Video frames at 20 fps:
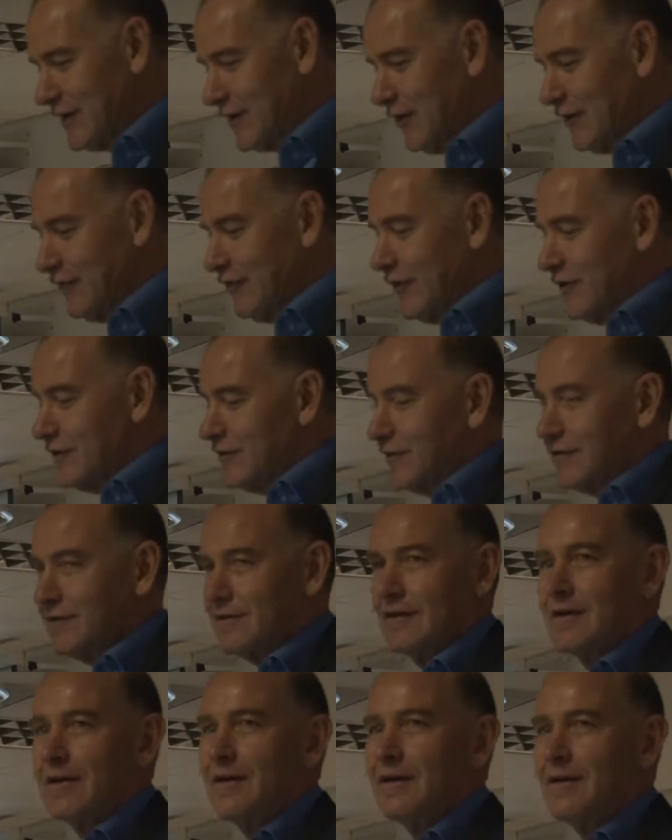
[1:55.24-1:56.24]
convergence
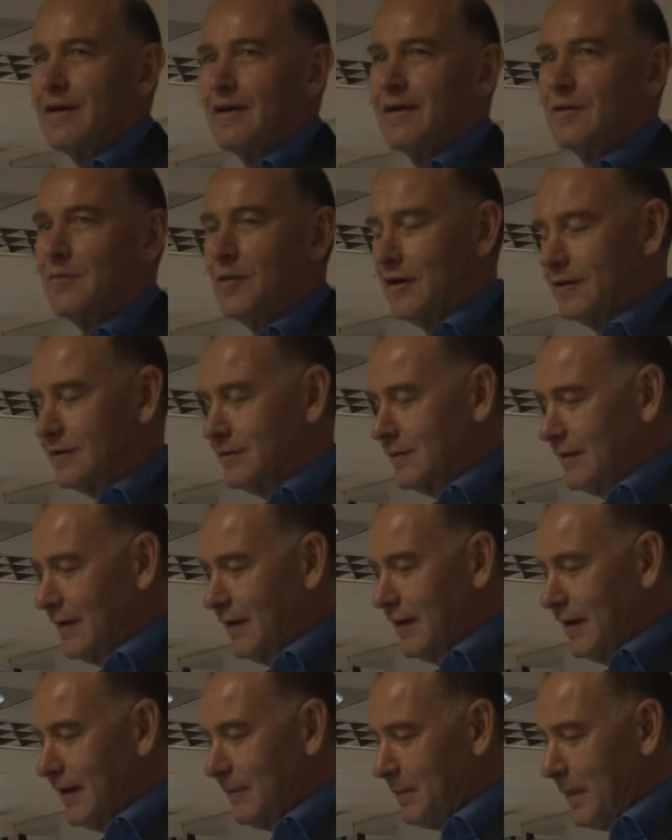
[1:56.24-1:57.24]
in a most
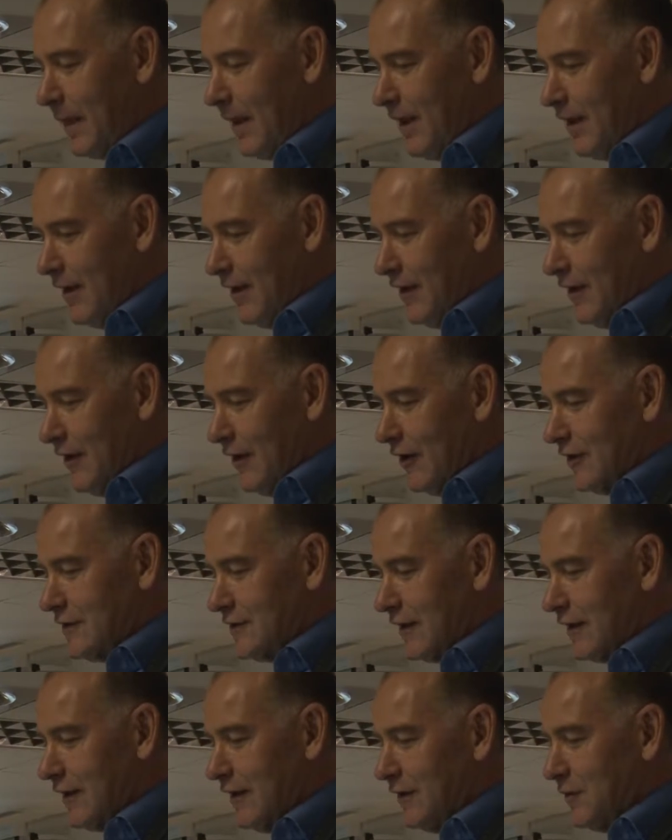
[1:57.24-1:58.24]

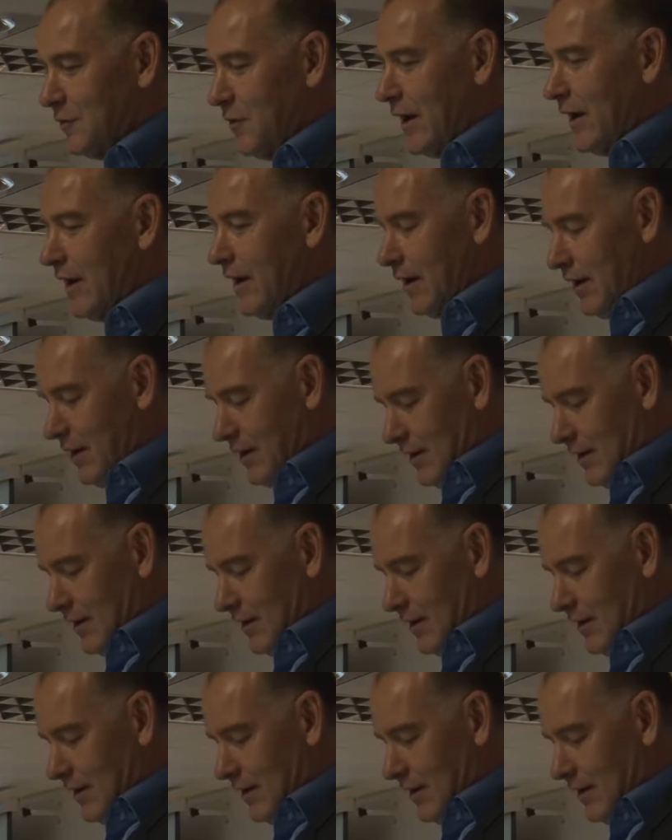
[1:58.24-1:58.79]
articulate way.